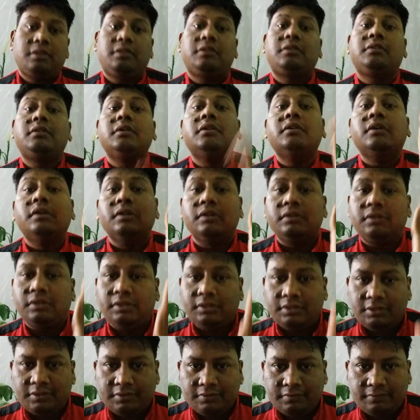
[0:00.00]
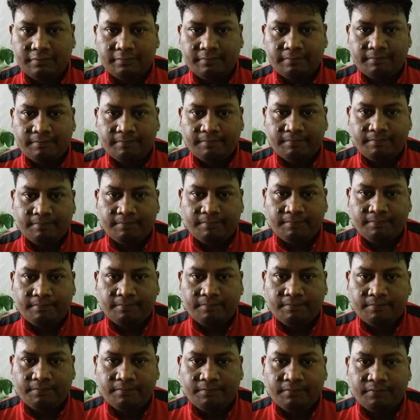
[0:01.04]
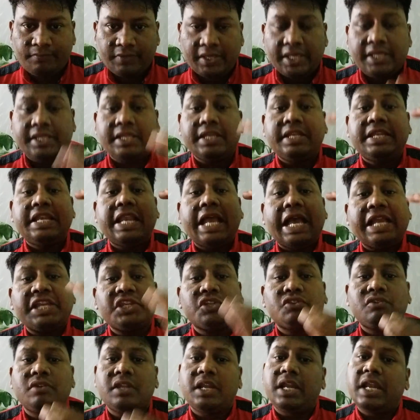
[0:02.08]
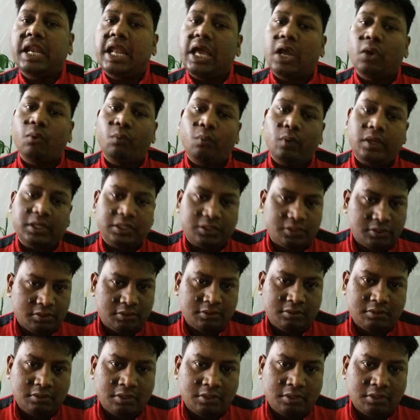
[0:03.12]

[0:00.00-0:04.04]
Third is a national language,